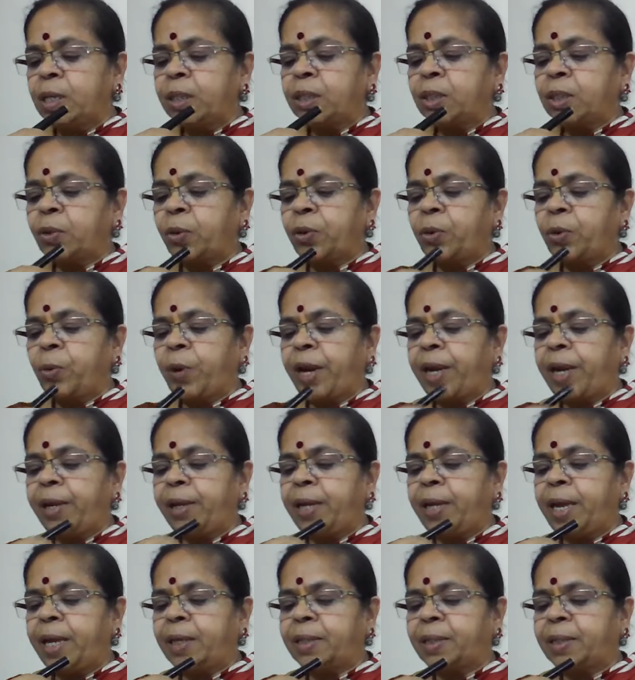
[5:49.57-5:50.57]
So you
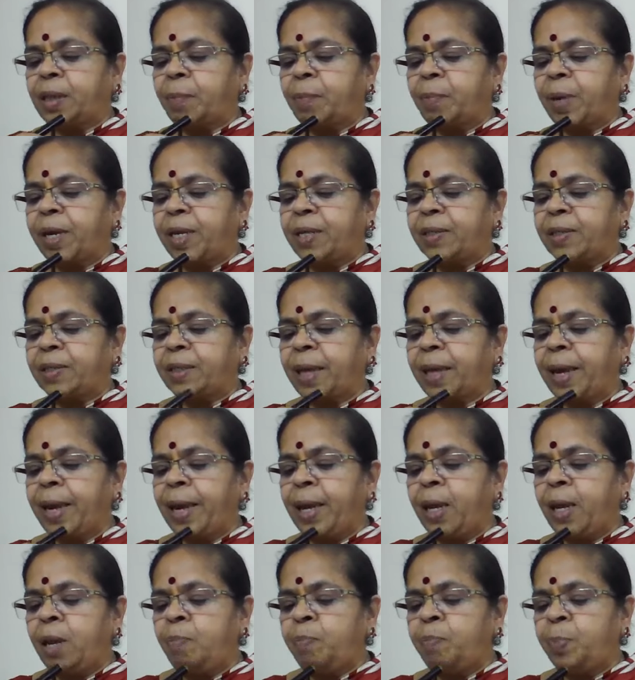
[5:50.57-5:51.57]
can take somebody's
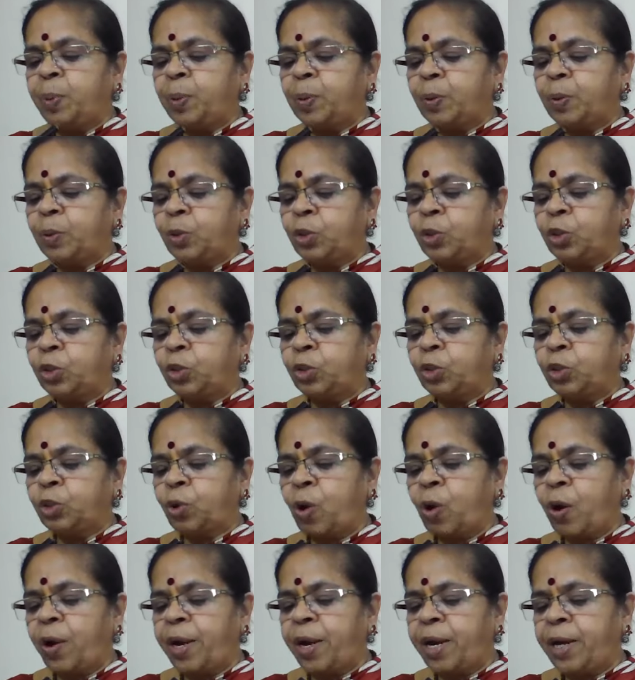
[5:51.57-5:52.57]
help to
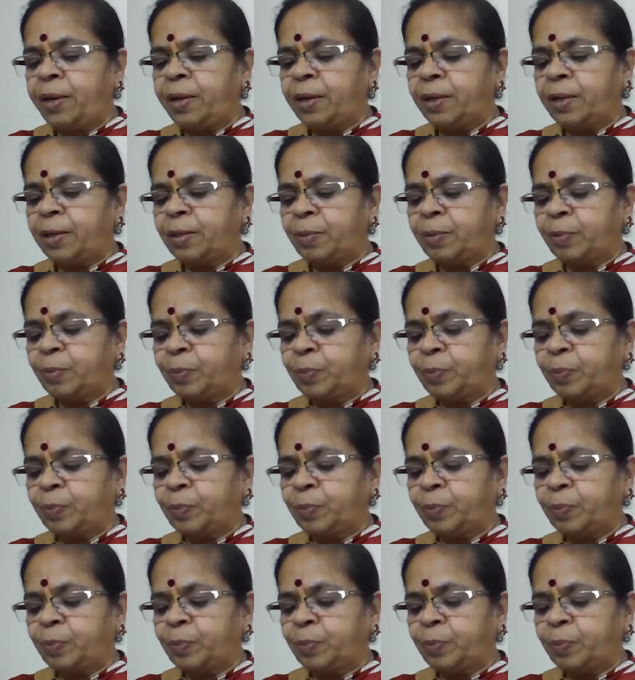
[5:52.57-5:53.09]
draw it.